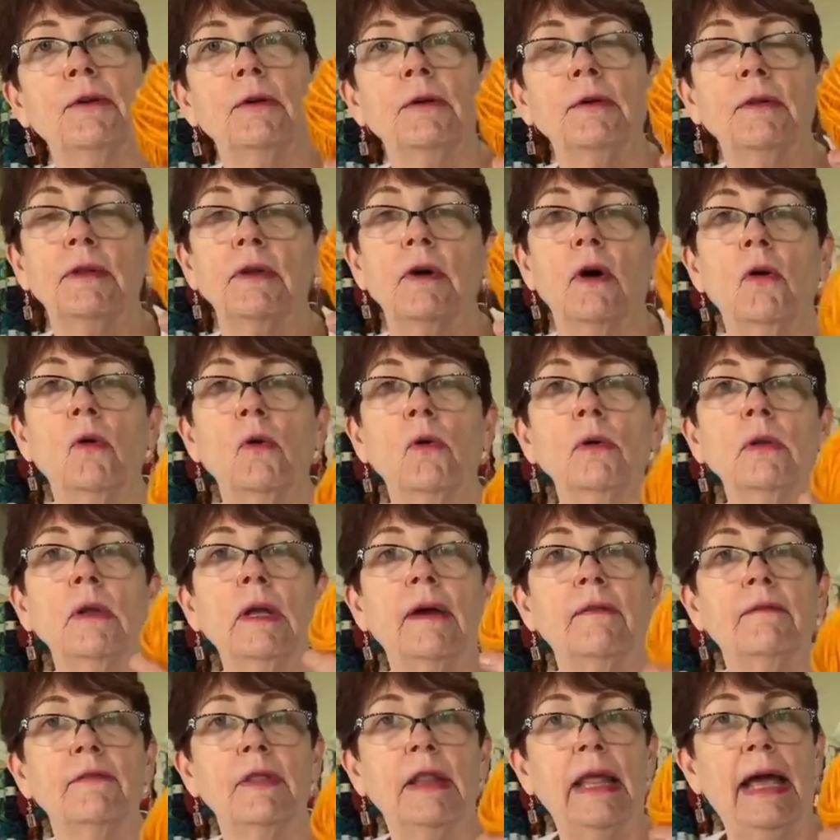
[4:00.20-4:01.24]
the whole
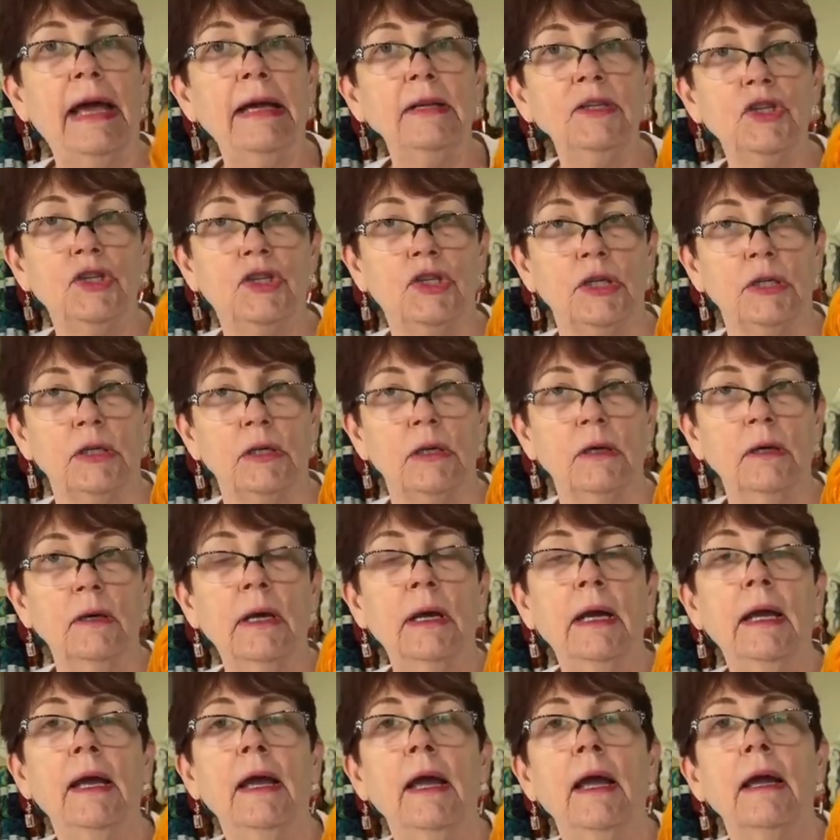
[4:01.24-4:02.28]
of last year
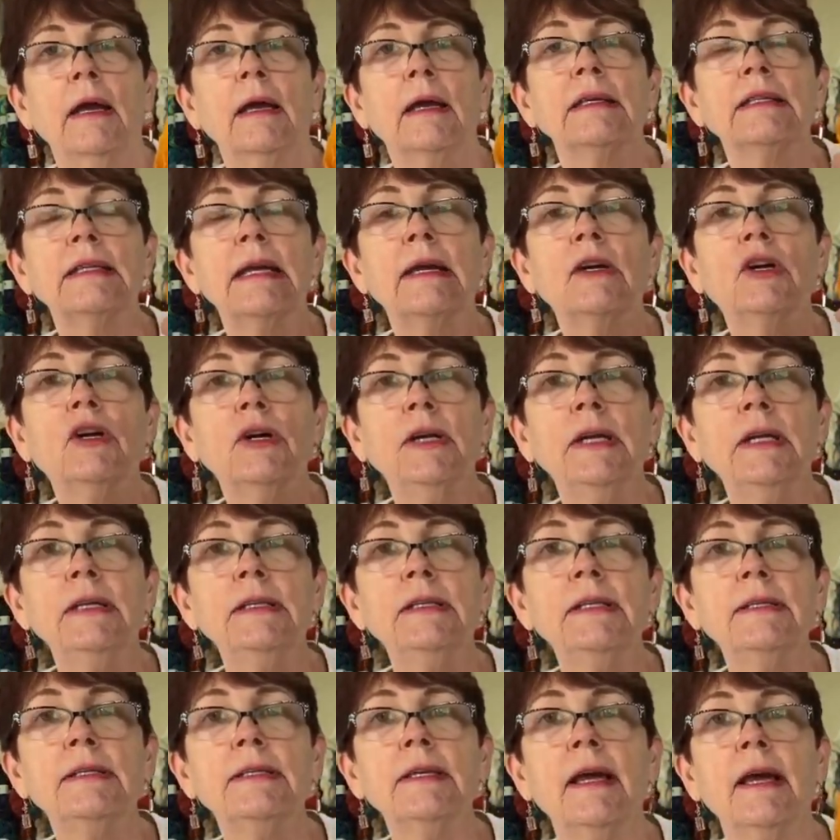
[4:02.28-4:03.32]
because I couldn't
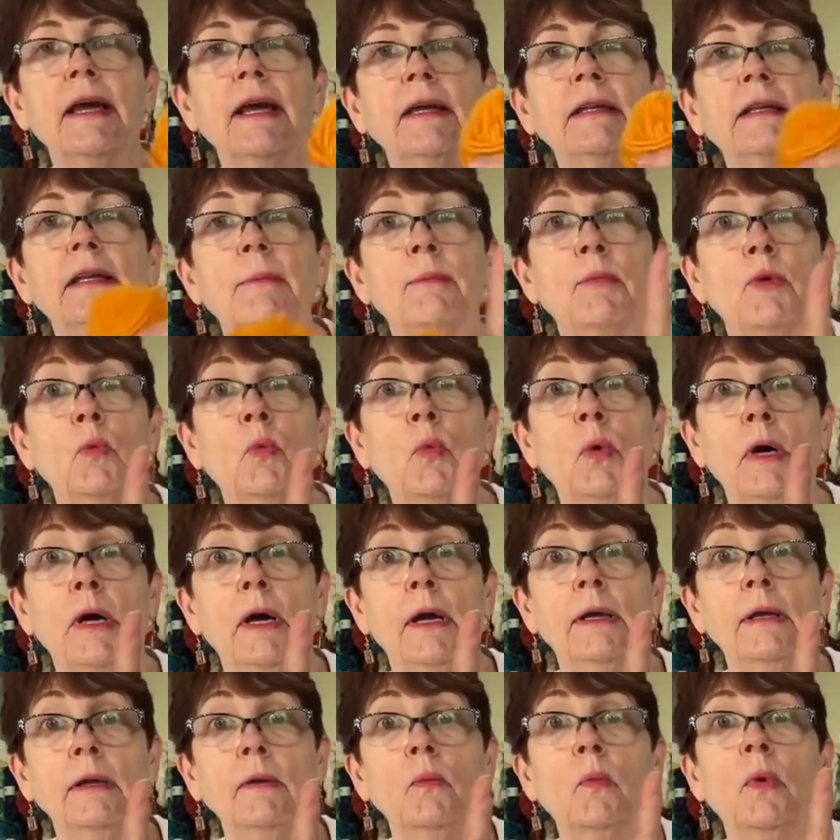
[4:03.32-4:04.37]
decide, number
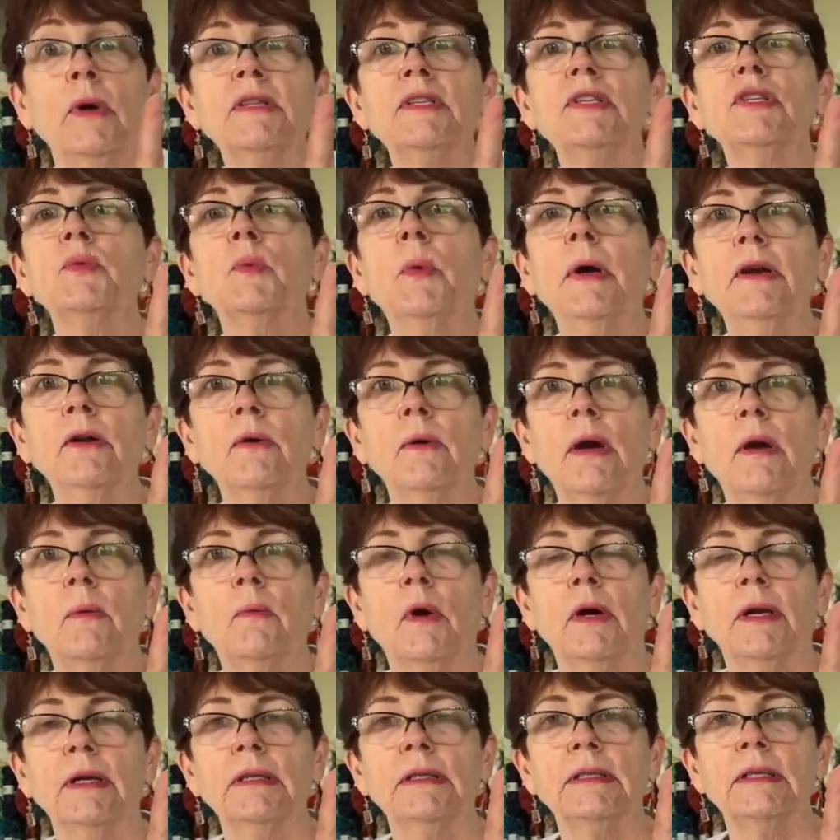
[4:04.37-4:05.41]
one, what sweater I
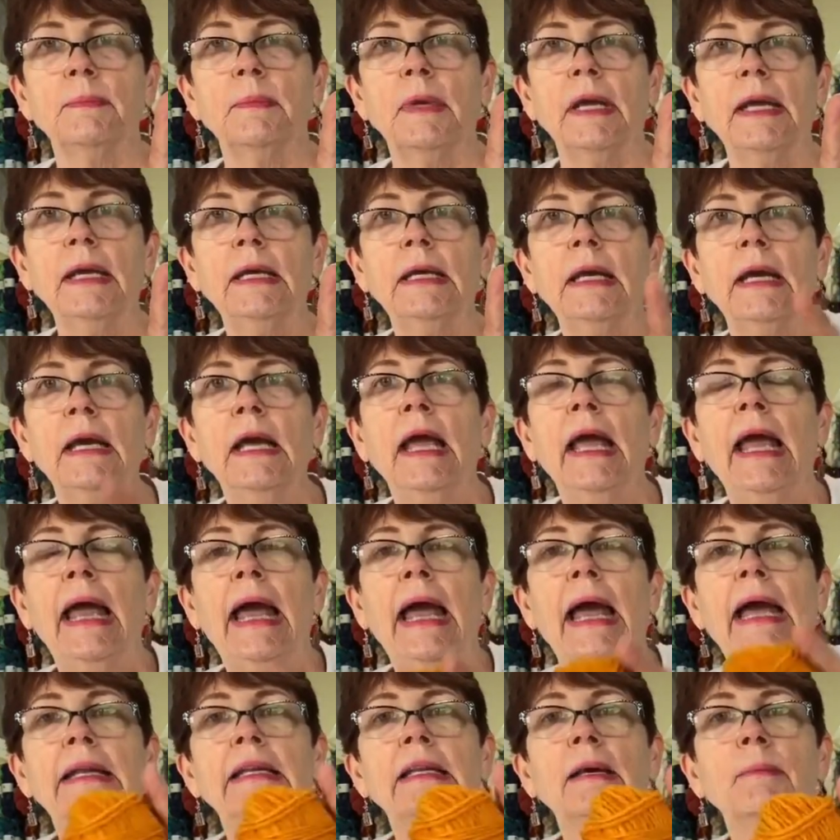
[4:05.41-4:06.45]
wanted to make,
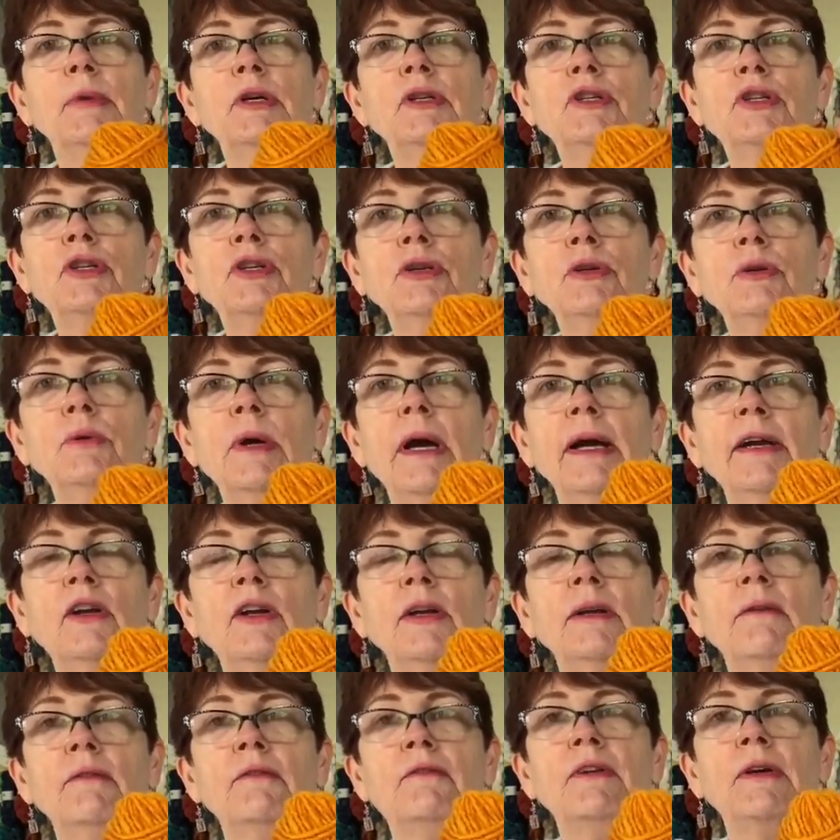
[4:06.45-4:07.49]
and number two, I
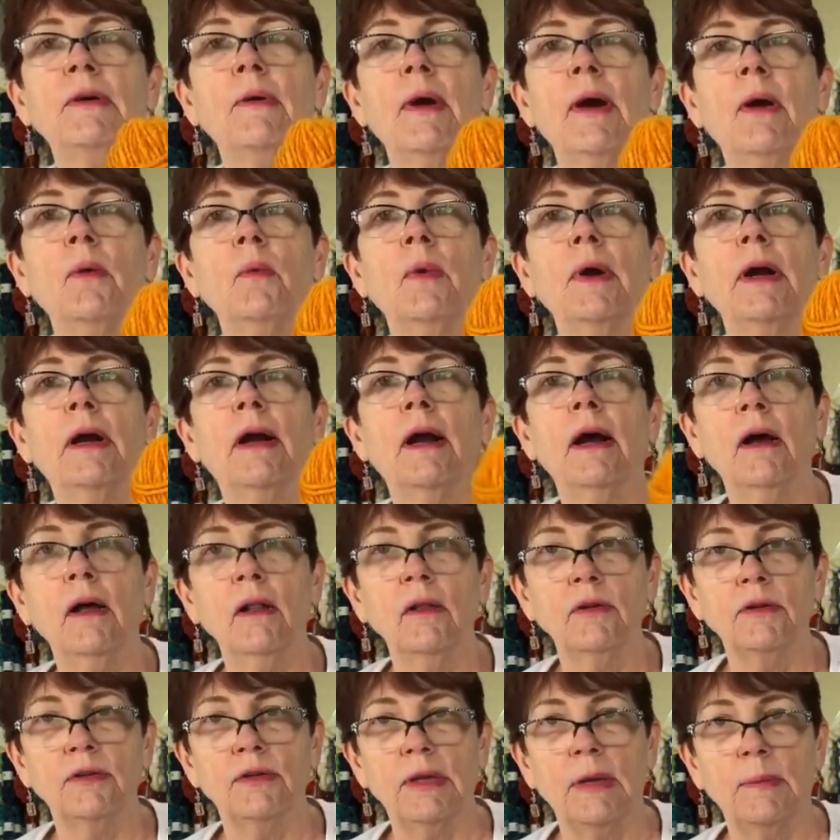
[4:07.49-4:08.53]
couldn't figure out what
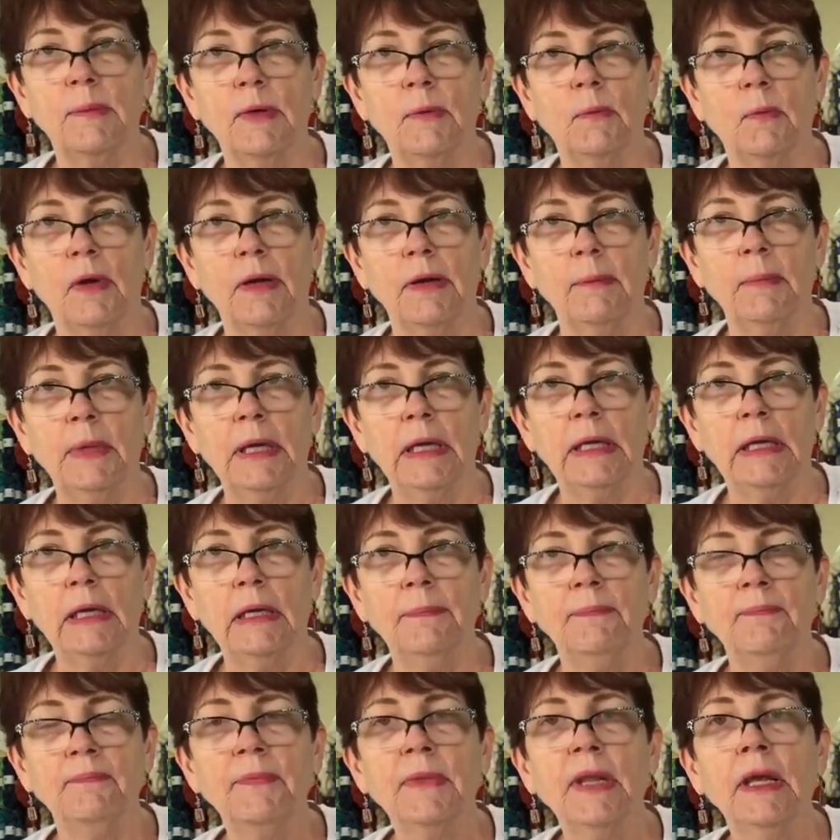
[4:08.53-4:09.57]
colors I would want to make it.
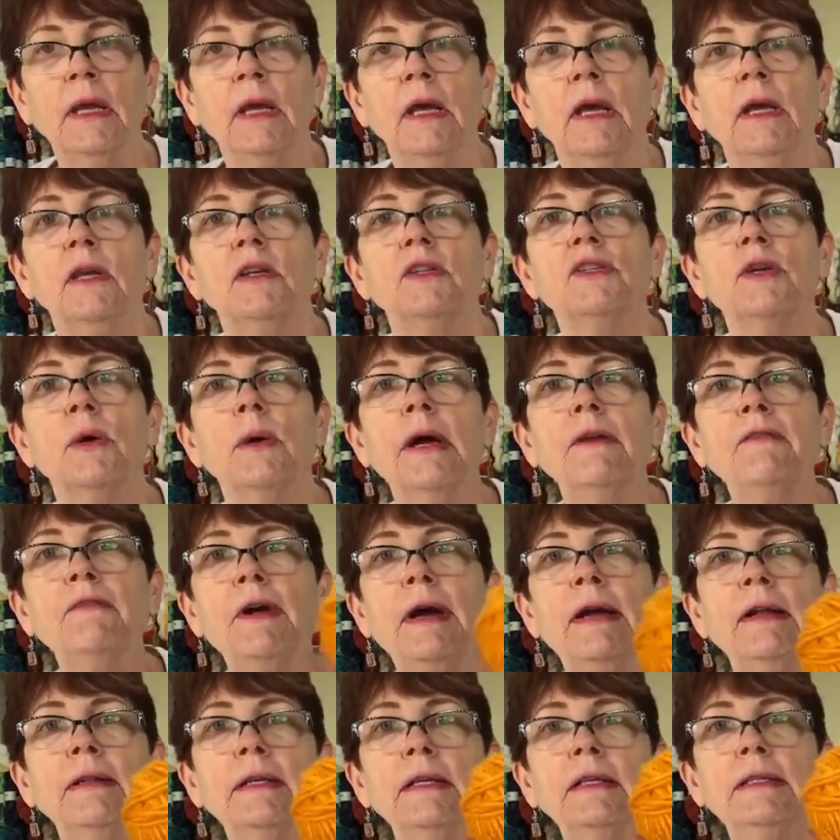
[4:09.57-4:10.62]
So I
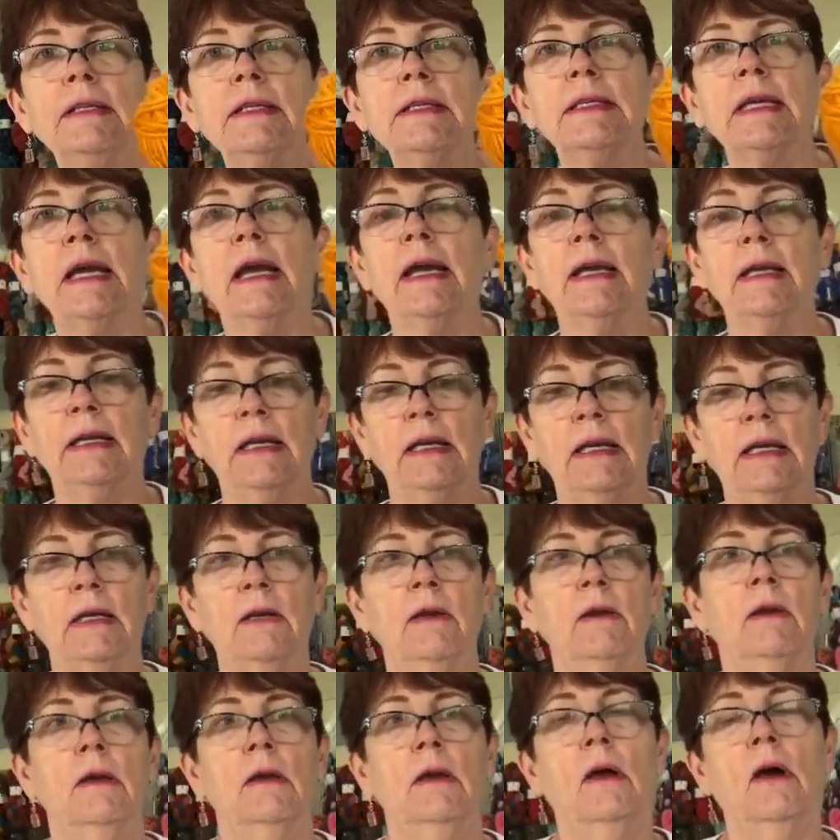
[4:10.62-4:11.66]
finally decided
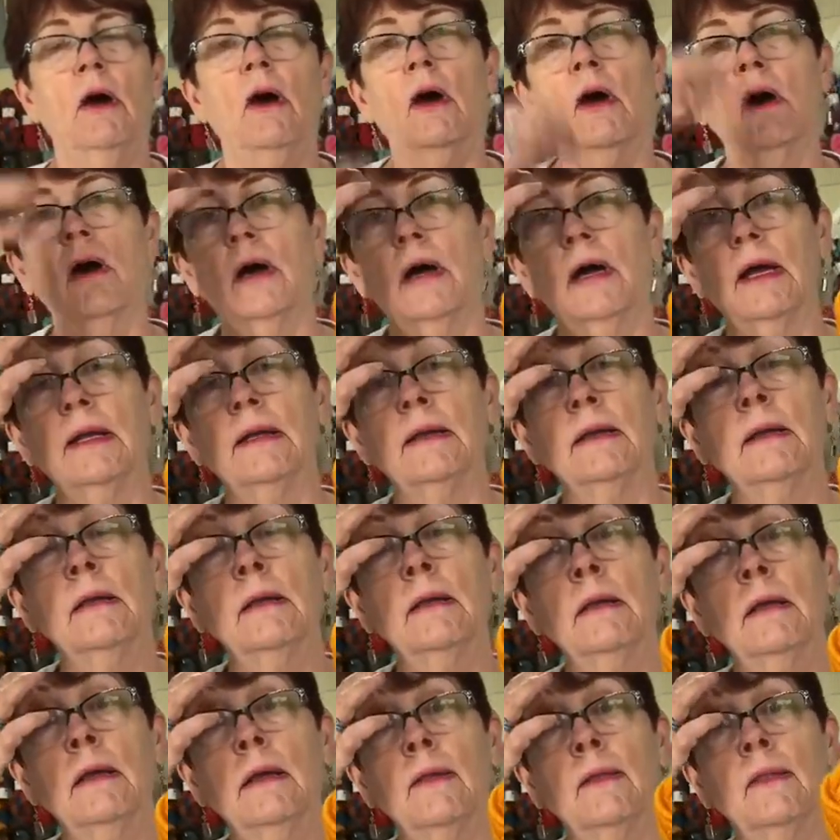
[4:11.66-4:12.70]
on
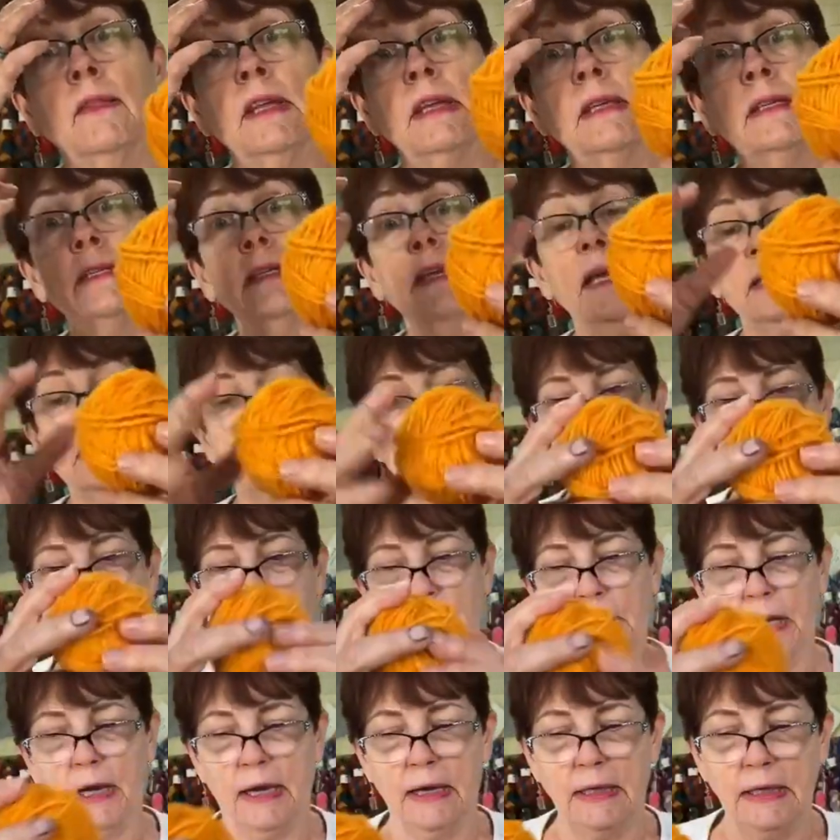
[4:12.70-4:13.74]
this as the
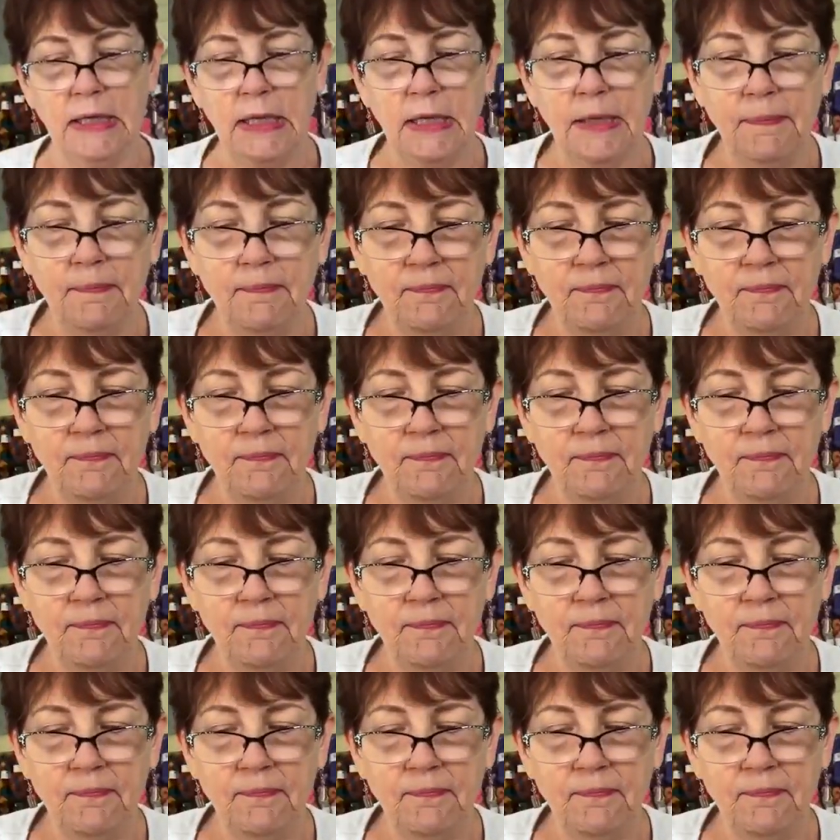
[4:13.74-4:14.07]
body